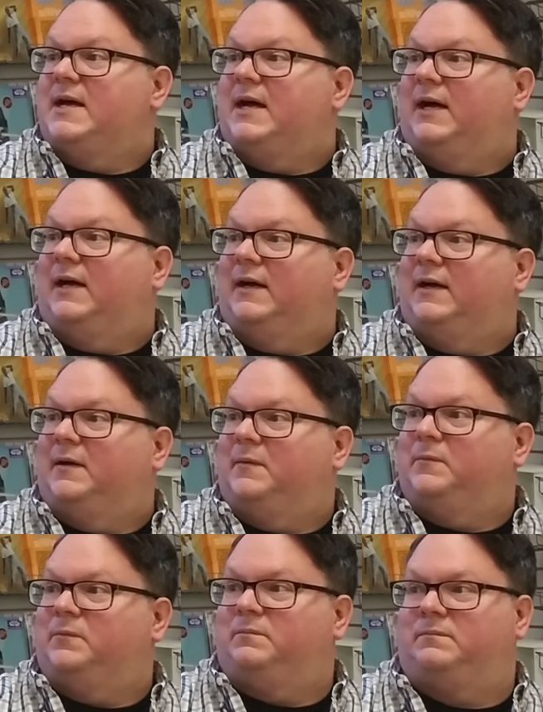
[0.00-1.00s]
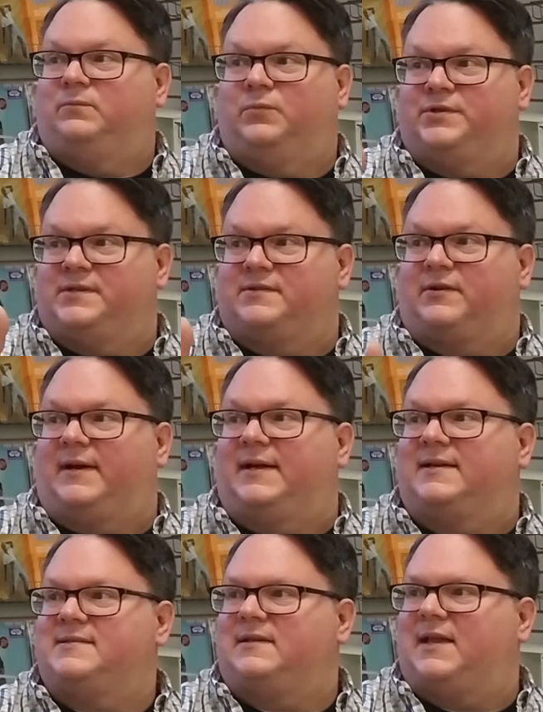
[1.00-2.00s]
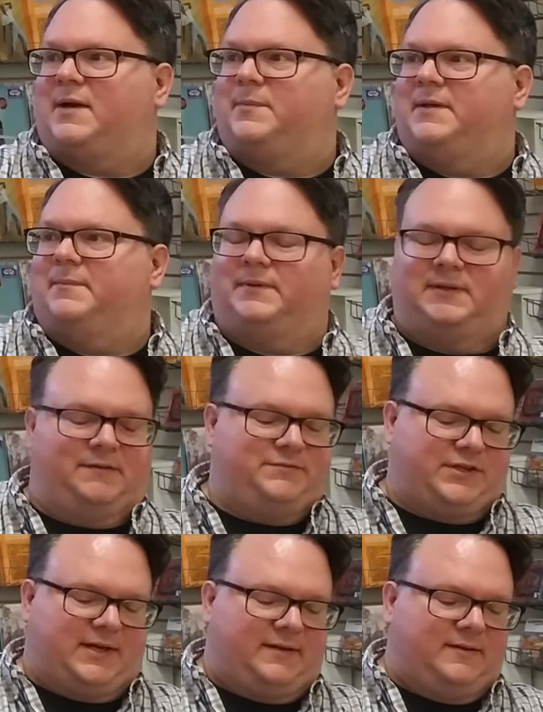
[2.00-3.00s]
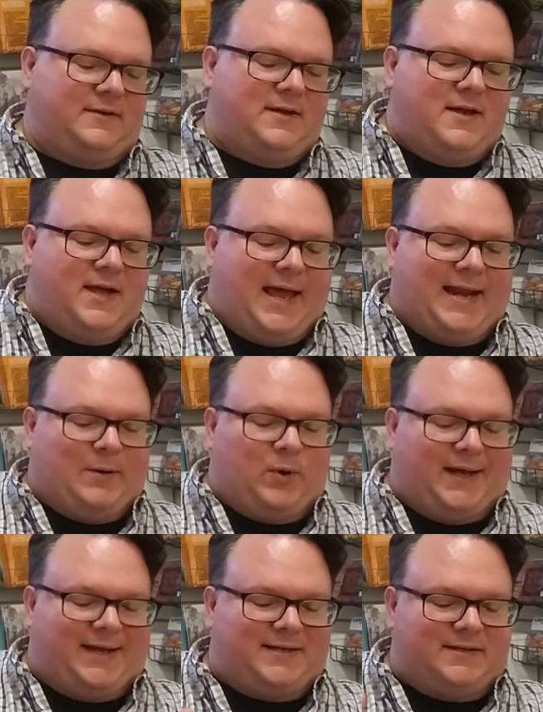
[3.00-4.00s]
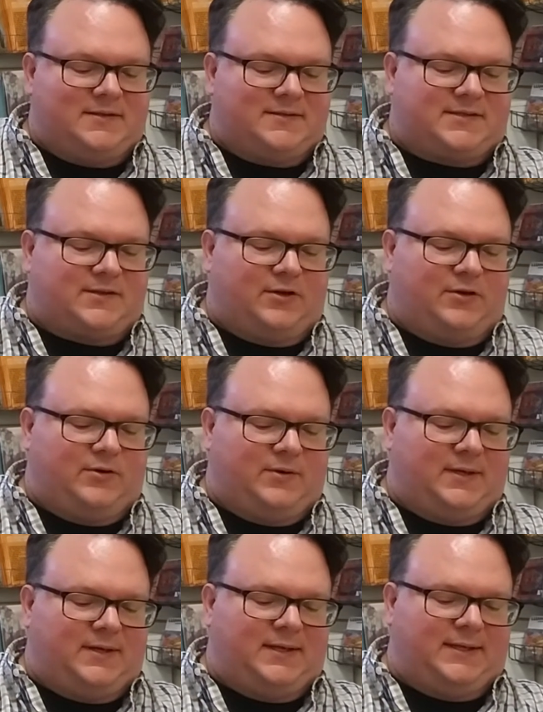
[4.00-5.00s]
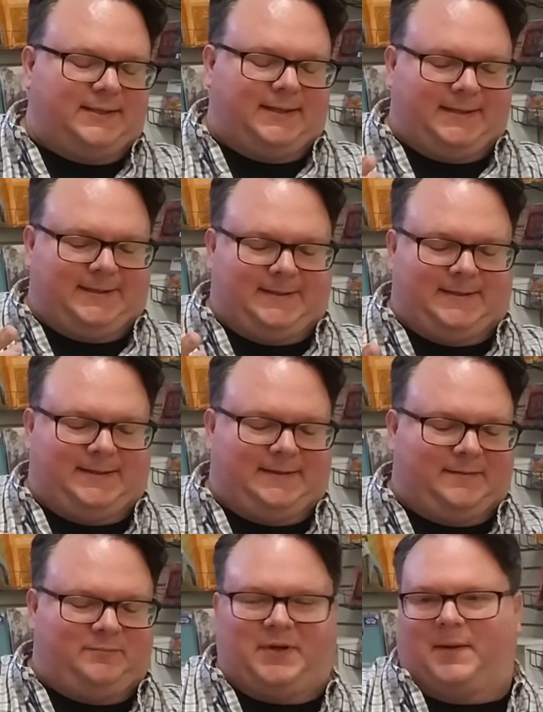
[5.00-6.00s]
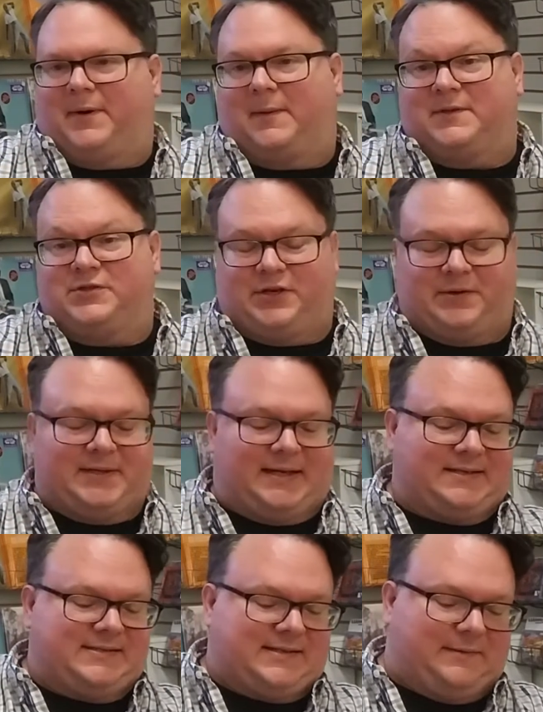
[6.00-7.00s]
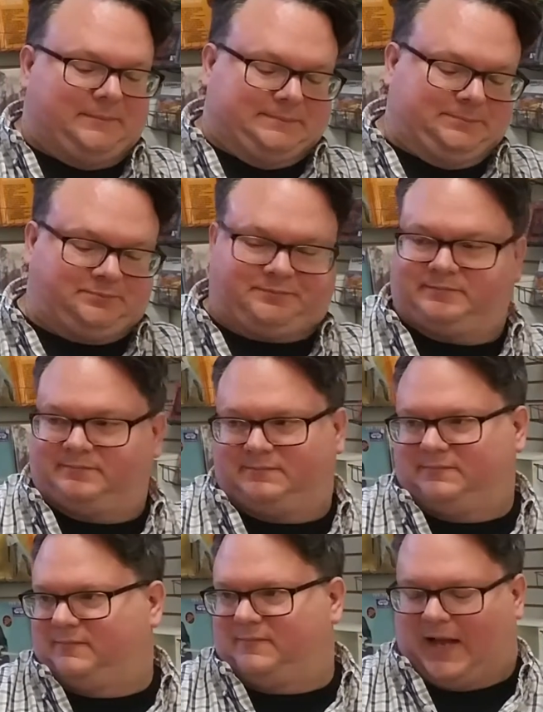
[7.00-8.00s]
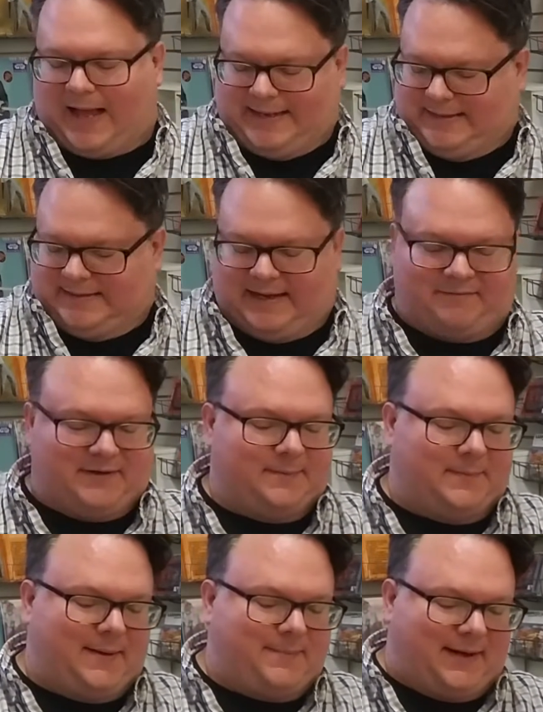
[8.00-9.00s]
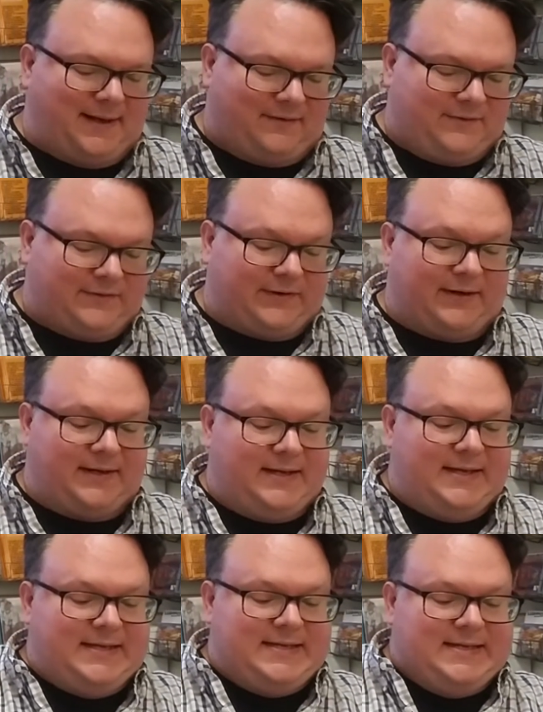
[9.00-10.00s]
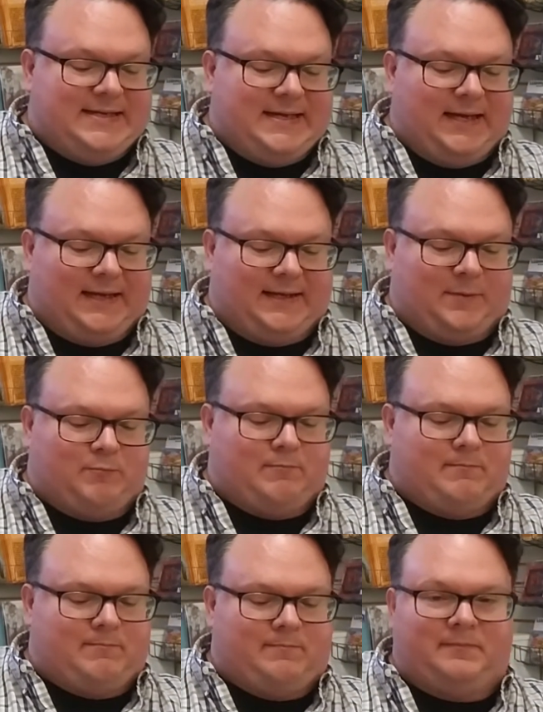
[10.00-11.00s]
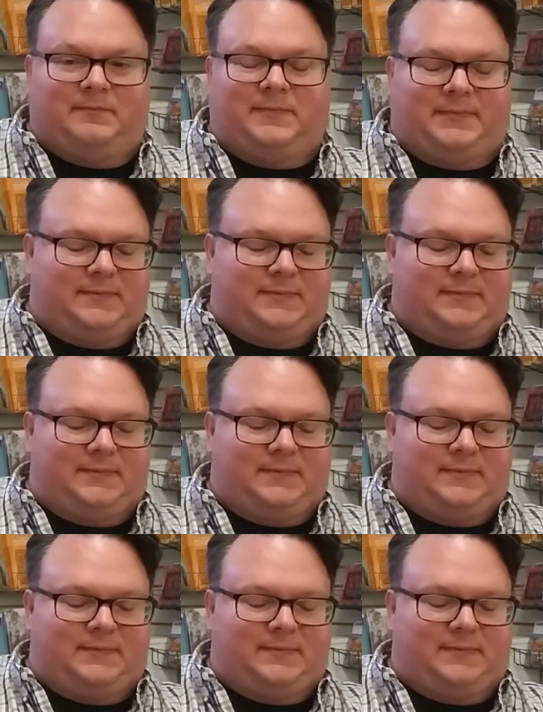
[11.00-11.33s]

um, which is great because a lot of people love J. Anyway, so uh, I'll probably show it next time. I didn't have it in my pile, sorry. Um,